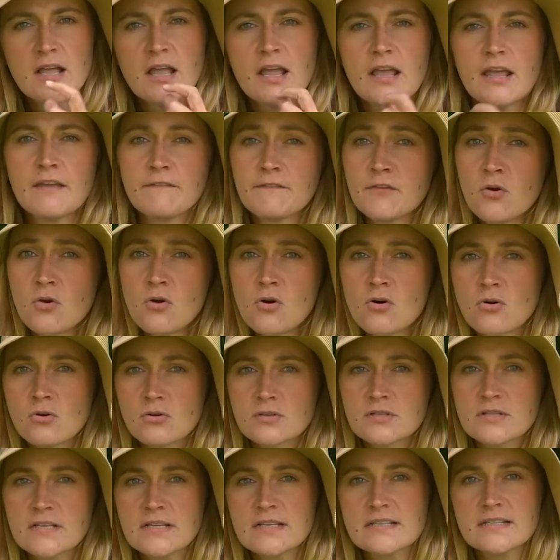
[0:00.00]
If your
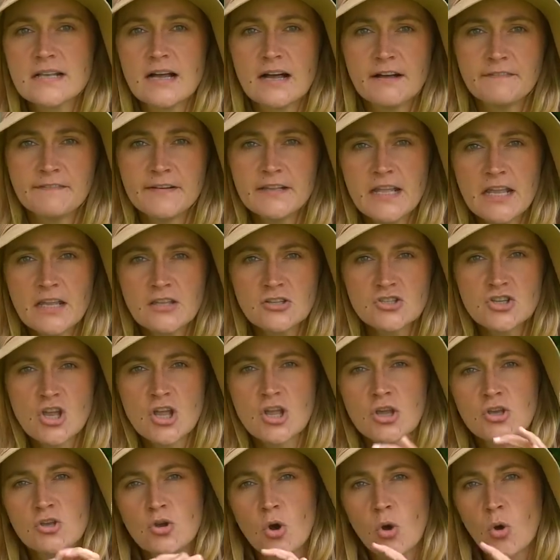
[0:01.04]
hose is half an inch,
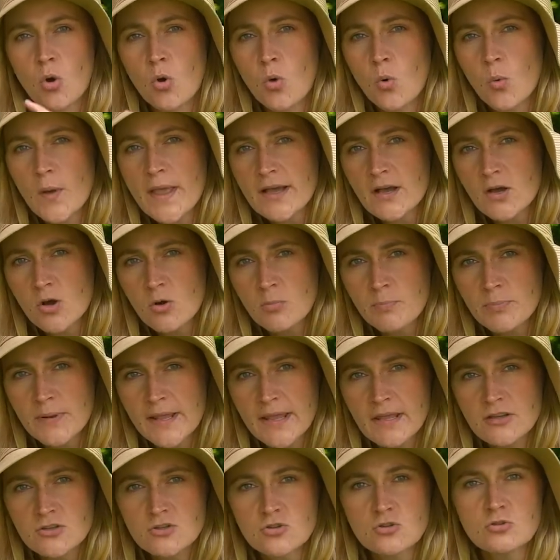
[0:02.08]
your quick
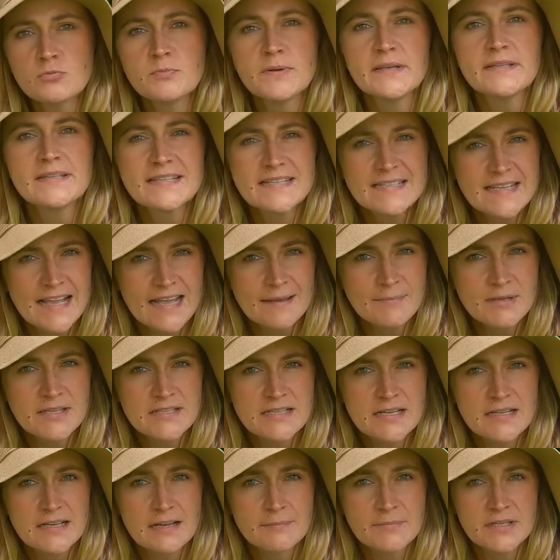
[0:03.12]
coupling should be the same in
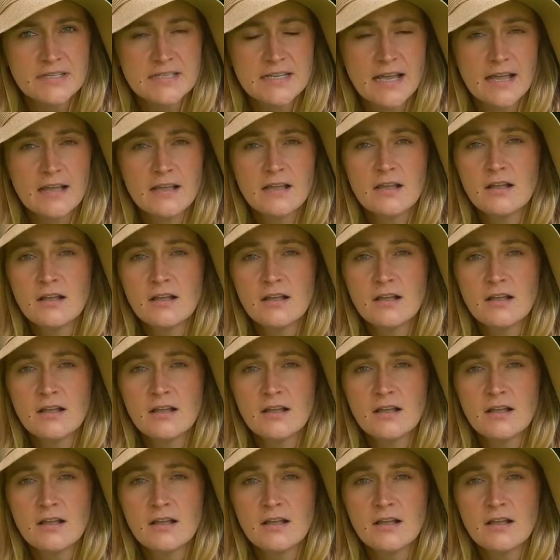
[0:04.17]
diameter.